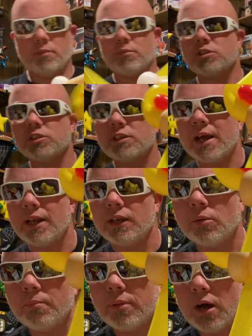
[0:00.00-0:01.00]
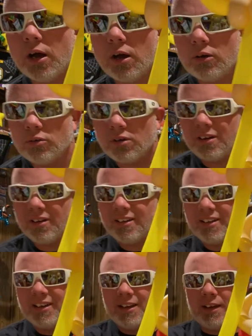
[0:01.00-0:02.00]
But she got a little bow,
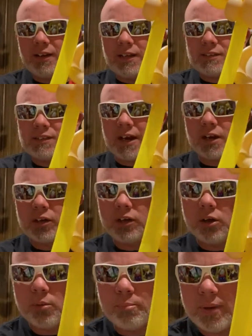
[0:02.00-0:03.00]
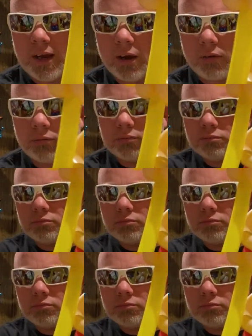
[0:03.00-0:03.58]
and that's like her little belt.